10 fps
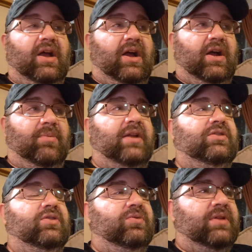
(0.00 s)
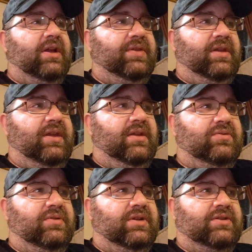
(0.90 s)
I do like the
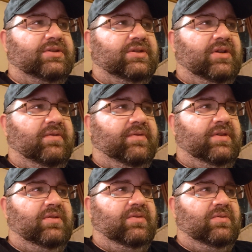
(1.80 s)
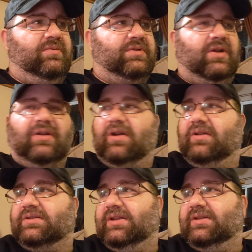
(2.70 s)
introduction of the new dark
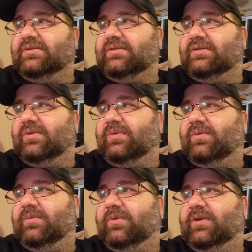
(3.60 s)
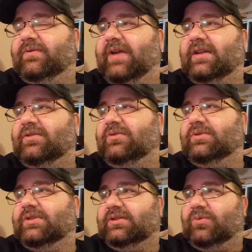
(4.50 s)
arts teacher, the weird fat dude
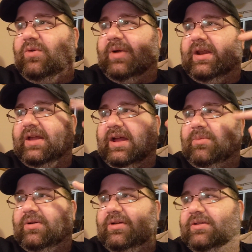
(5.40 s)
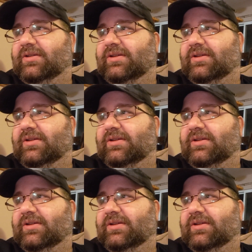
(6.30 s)
with like the robotic eyeball.